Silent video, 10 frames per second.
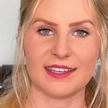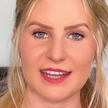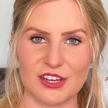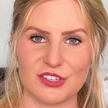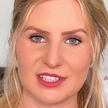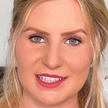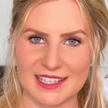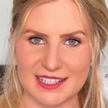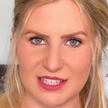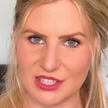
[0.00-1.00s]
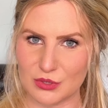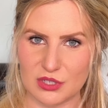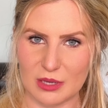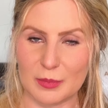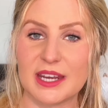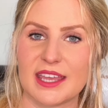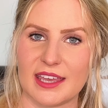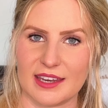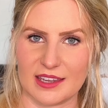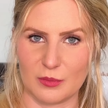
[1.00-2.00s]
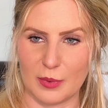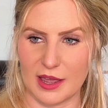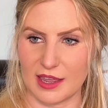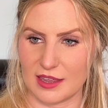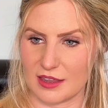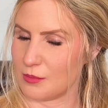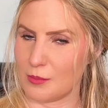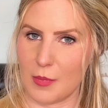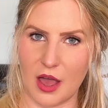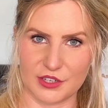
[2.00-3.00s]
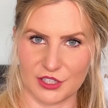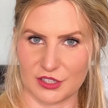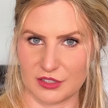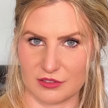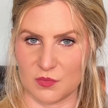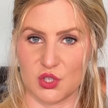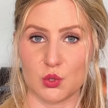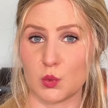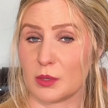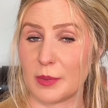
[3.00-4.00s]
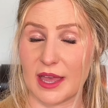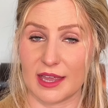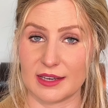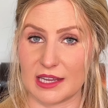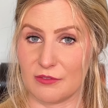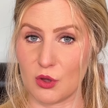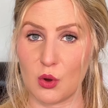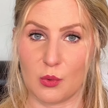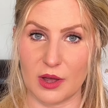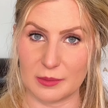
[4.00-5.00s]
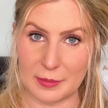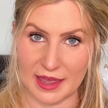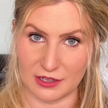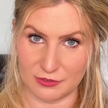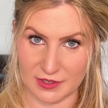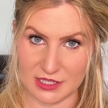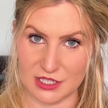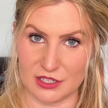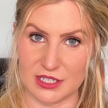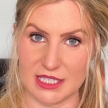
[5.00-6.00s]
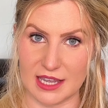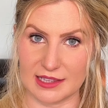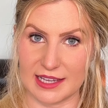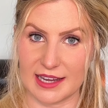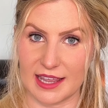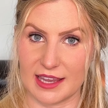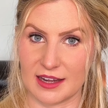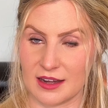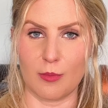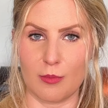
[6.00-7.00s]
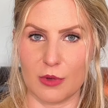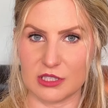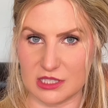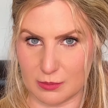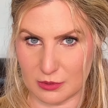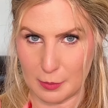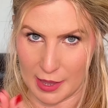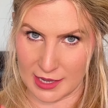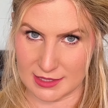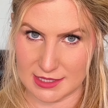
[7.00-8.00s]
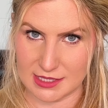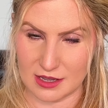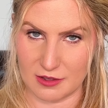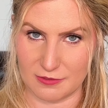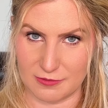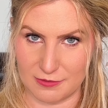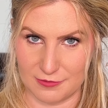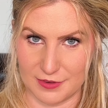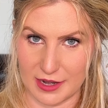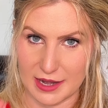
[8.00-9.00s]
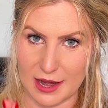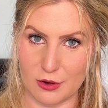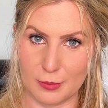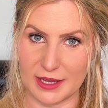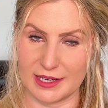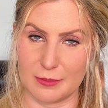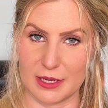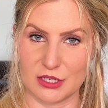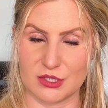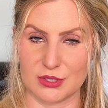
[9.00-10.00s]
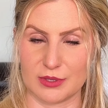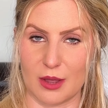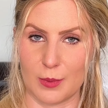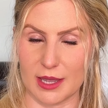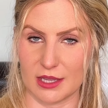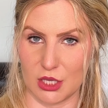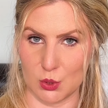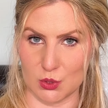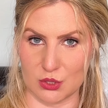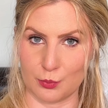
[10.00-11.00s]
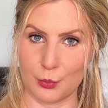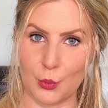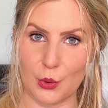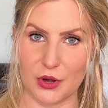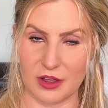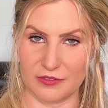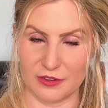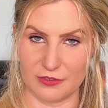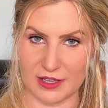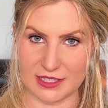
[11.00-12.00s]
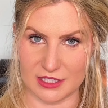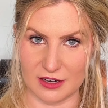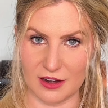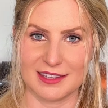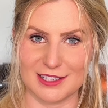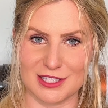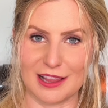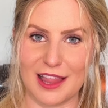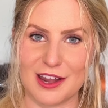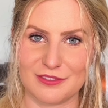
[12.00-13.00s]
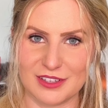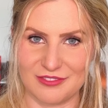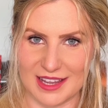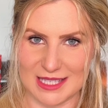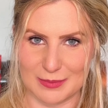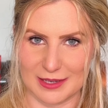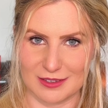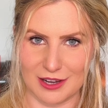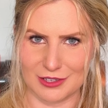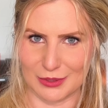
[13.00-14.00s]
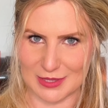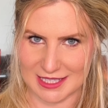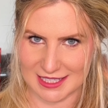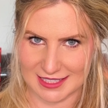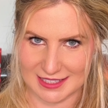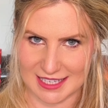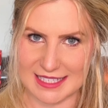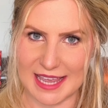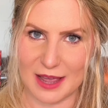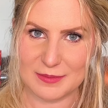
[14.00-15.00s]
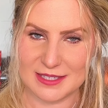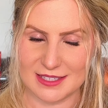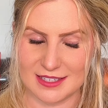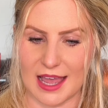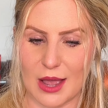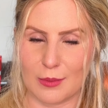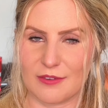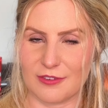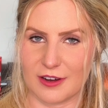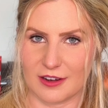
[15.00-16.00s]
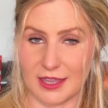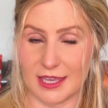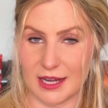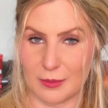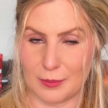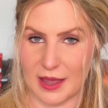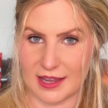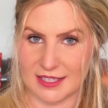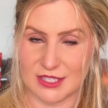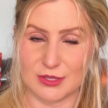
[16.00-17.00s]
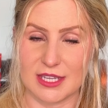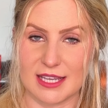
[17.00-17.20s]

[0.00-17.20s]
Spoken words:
Naturally, this is usually mitigated by modern dual band, even quad band filters that let in multiple bands of narrowband image so that we can use more of the filter. There's a lot of advancement closing these gaps. However, getting back to the